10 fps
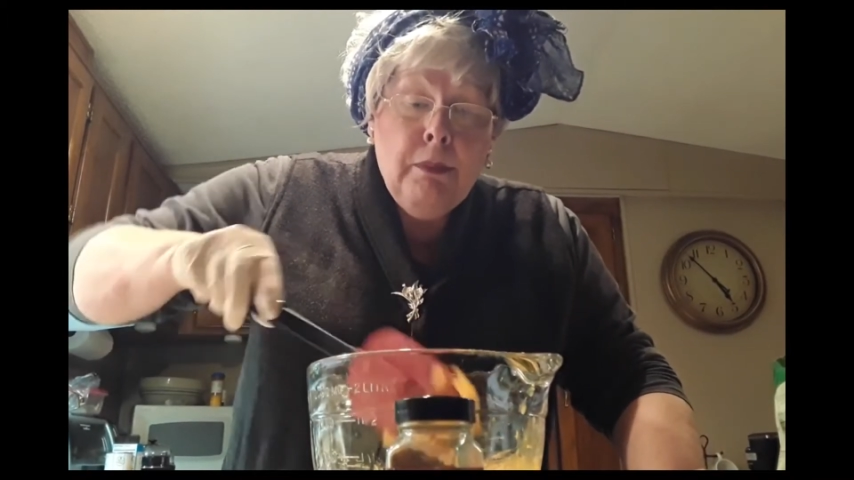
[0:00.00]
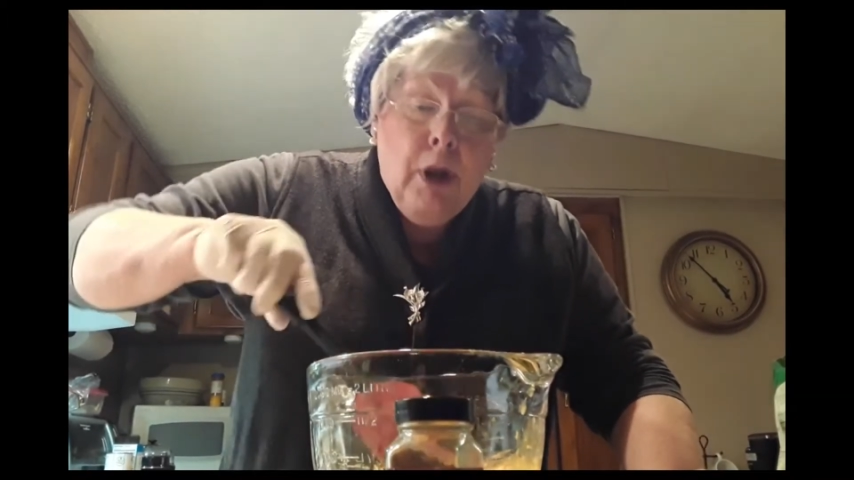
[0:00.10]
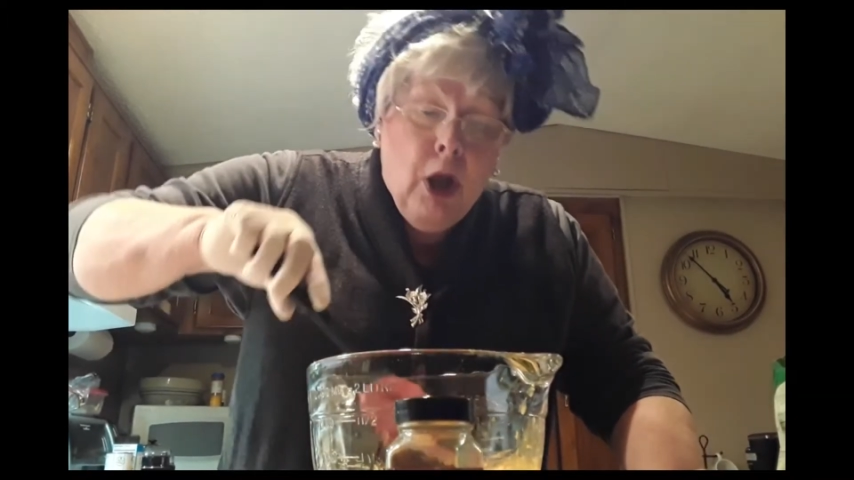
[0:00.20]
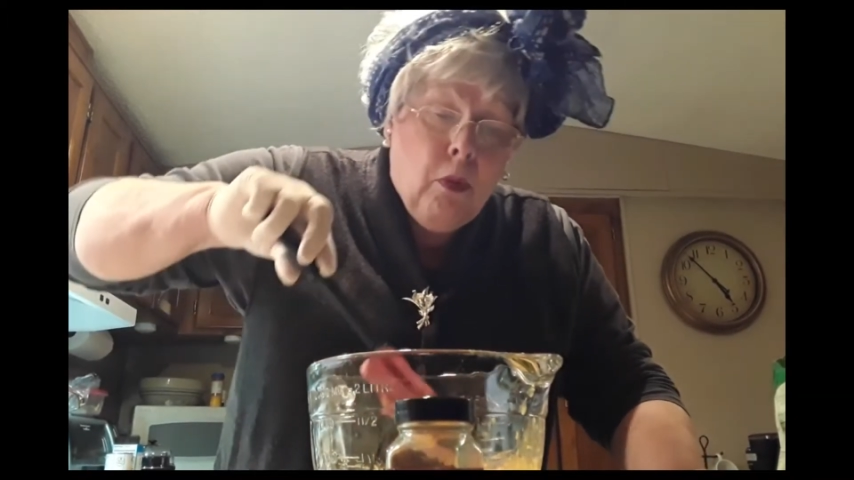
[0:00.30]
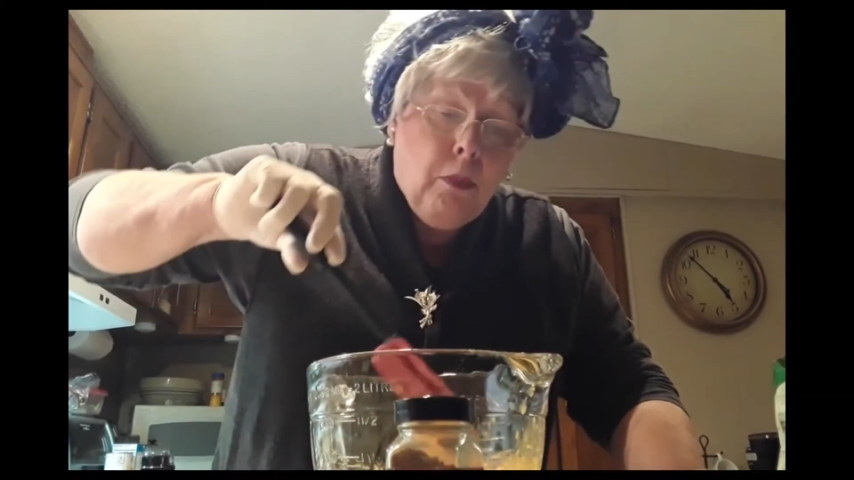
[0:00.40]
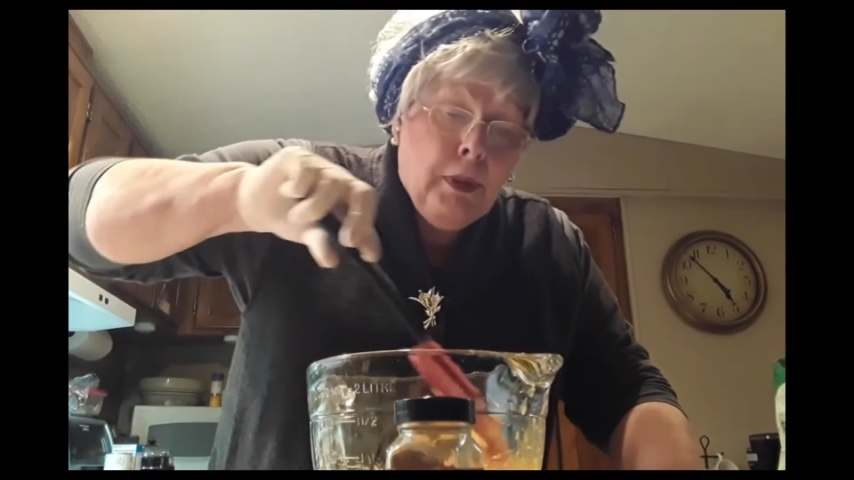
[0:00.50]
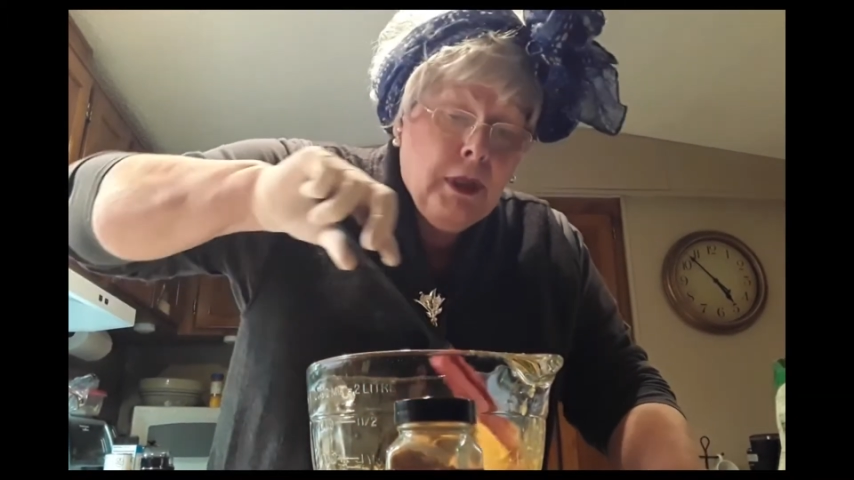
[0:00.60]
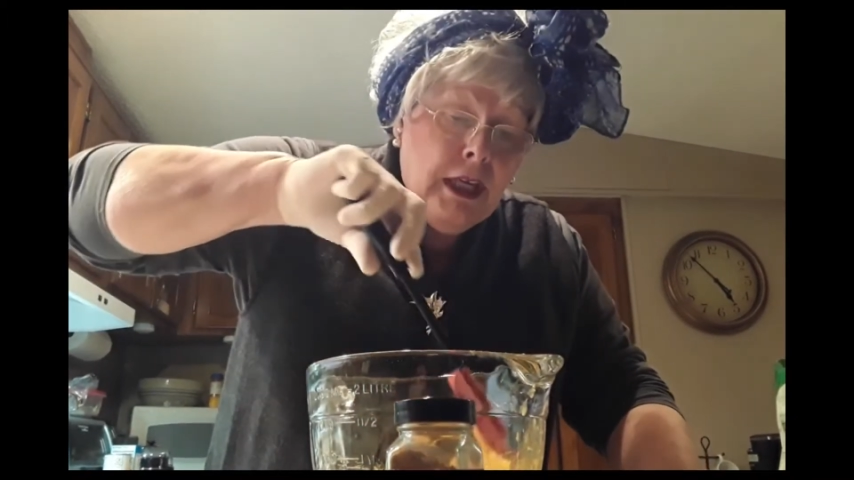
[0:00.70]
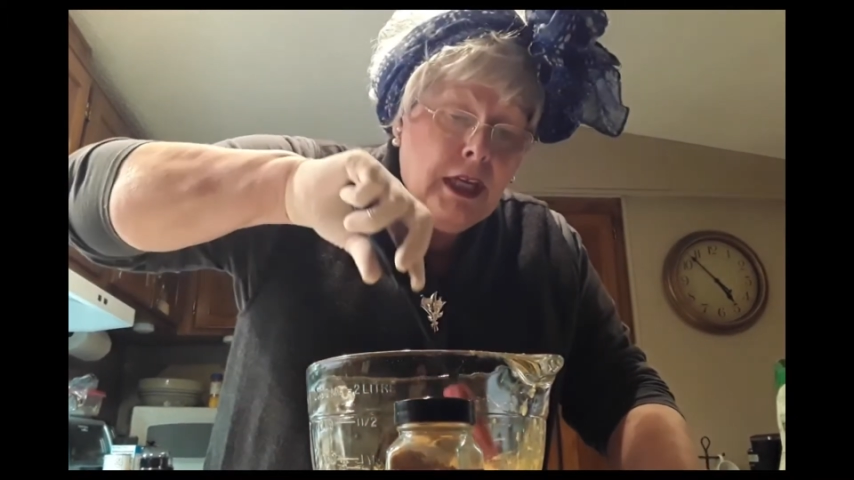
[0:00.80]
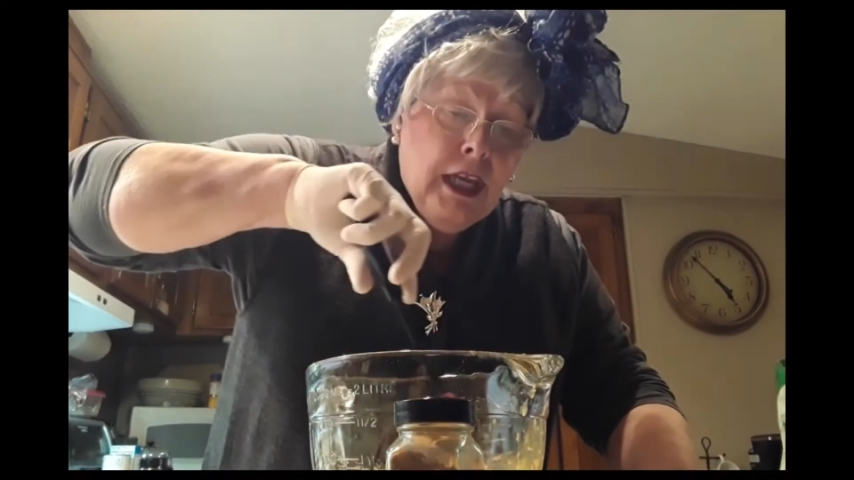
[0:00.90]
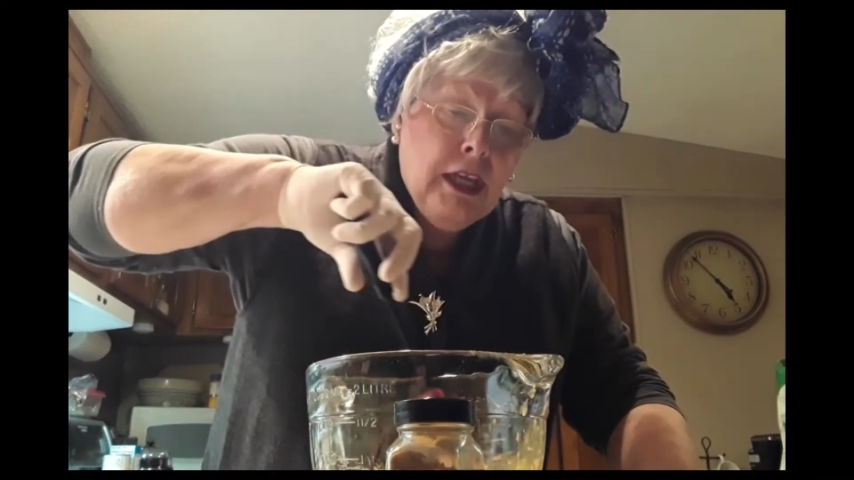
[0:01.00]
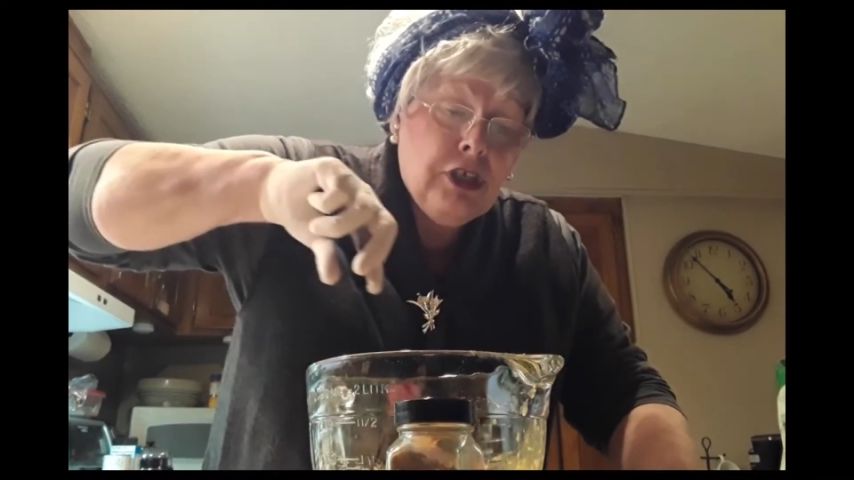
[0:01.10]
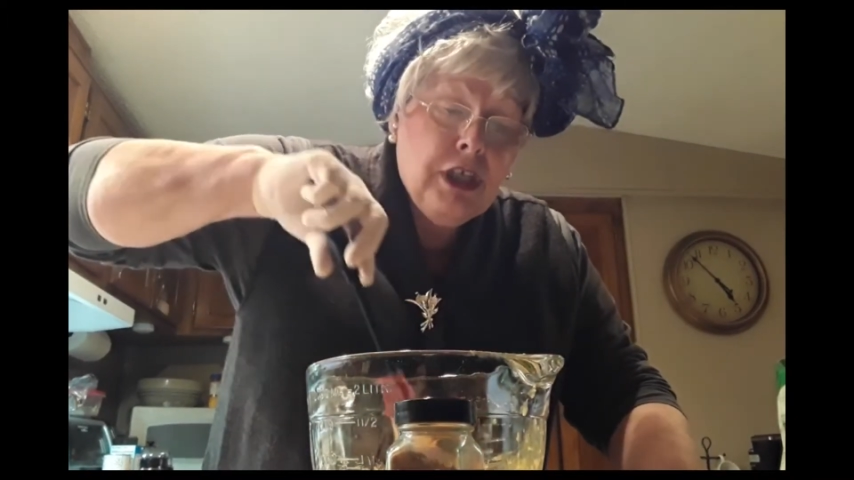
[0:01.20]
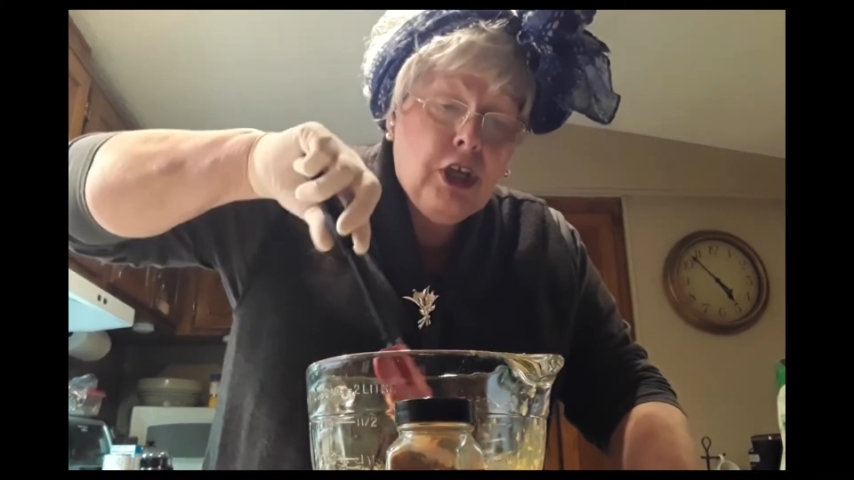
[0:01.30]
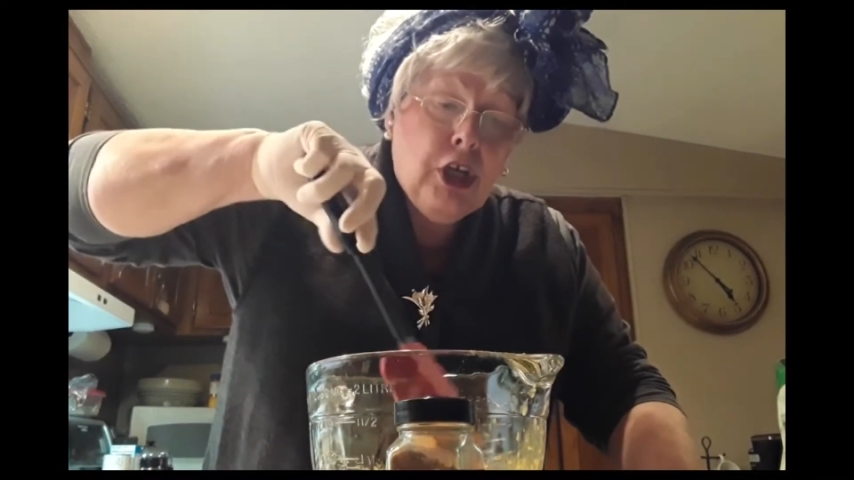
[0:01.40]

pulp. She